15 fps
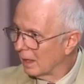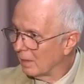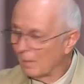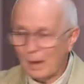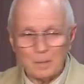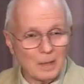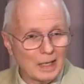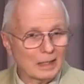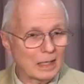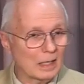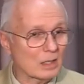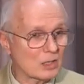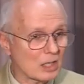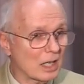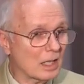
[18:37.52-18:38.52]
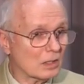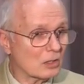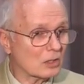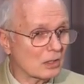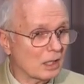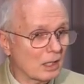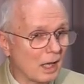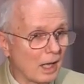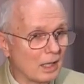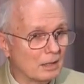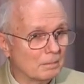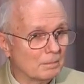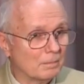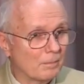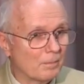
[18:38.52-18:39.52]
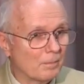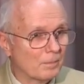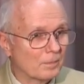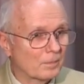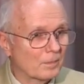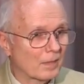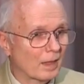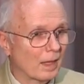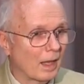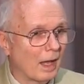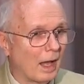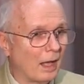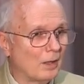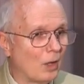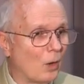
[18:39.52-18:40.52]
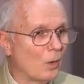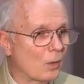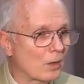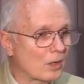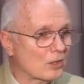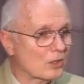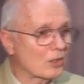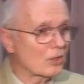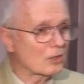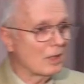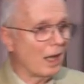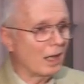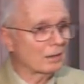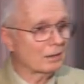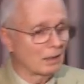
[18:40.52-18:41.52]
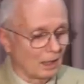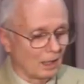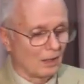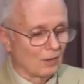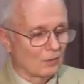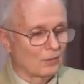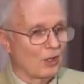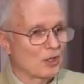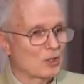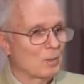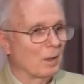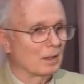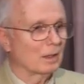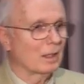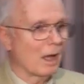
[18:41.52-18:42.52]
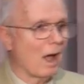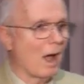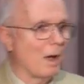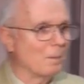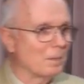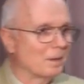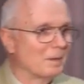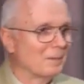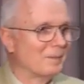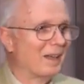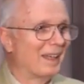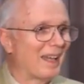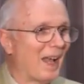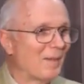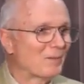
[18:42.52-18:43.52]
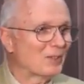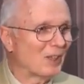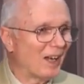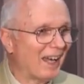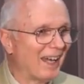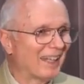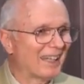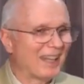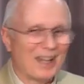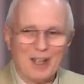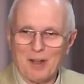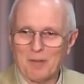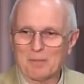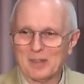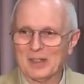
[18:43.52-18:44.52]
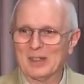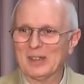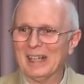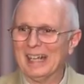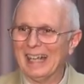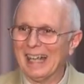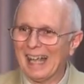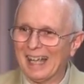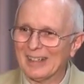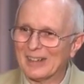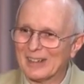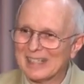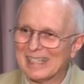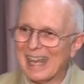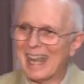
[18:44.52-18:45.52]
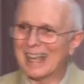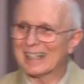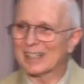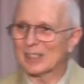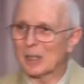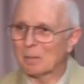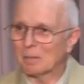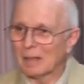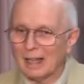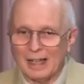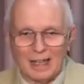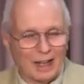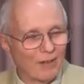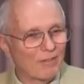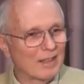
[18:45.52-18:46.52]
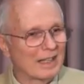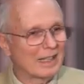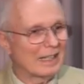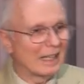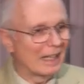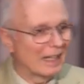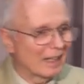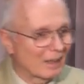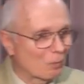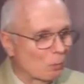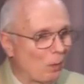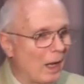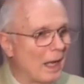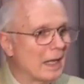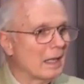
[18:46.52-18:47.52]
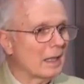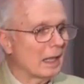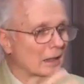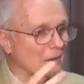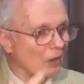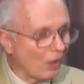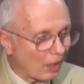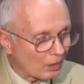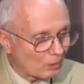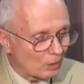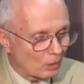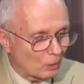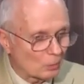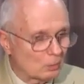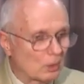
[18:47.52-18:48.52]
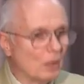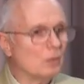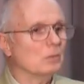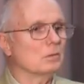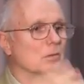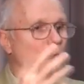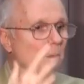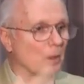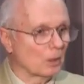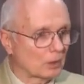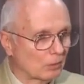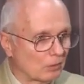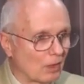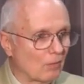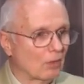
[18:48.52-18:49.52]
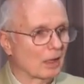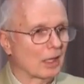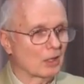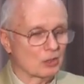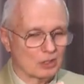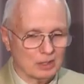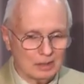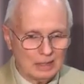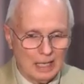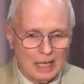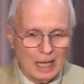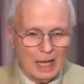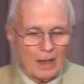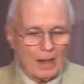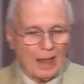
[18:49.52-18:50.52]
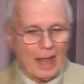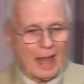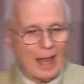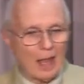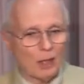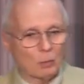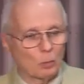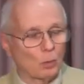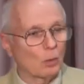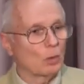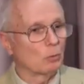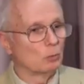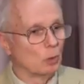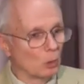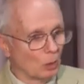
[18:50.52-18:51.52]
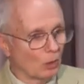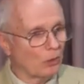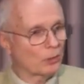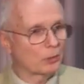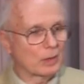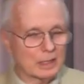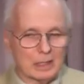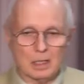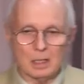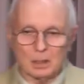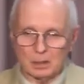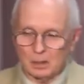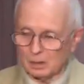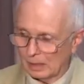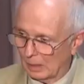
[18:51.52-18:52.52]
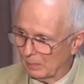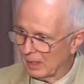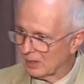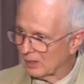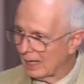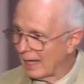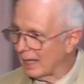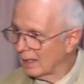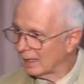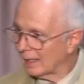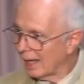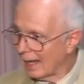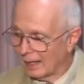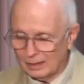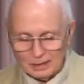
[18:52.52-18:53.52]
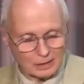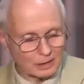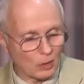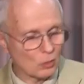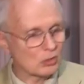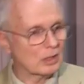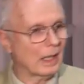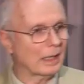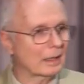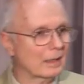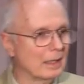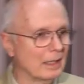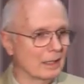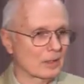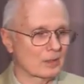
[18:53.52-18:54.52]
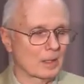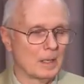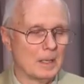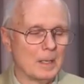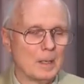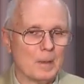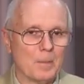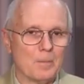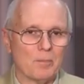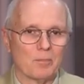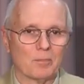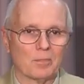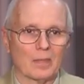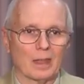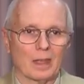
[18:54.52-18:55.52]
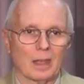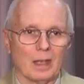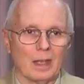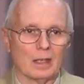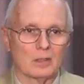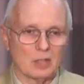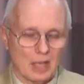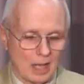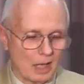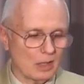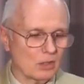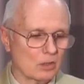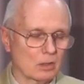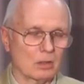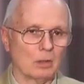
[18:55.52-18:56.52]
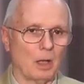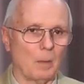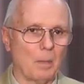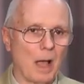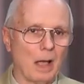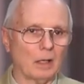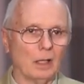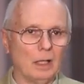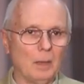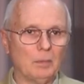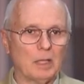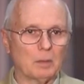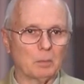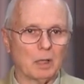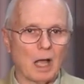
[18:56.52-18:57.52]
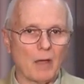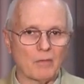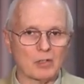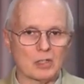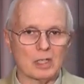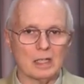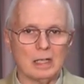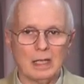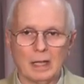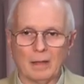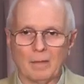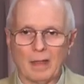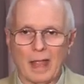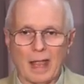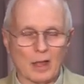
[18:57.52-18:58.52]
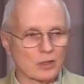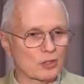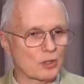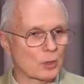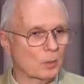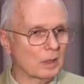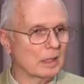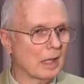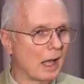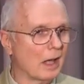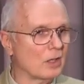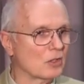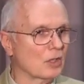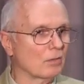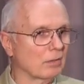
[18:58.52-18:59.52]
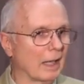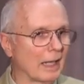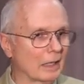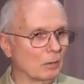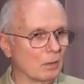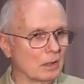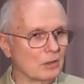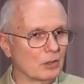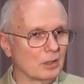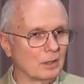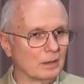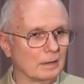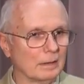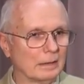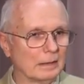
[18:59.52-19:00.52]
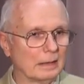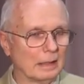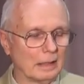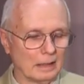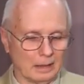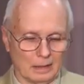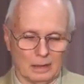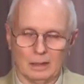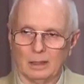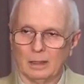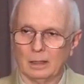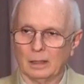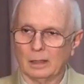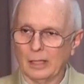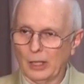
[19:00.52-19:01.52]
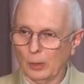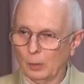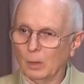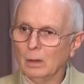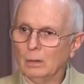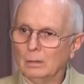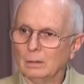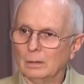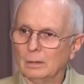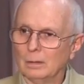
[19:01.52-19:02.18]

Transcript: Am I making sense tonight? I know this is not freshman comp, but I'm trying to help you understand some of the way that God wrote the book of Revelation. And rule three, let me say it again, goes like this it says apocalyptic prophecy has three kinds of language literal,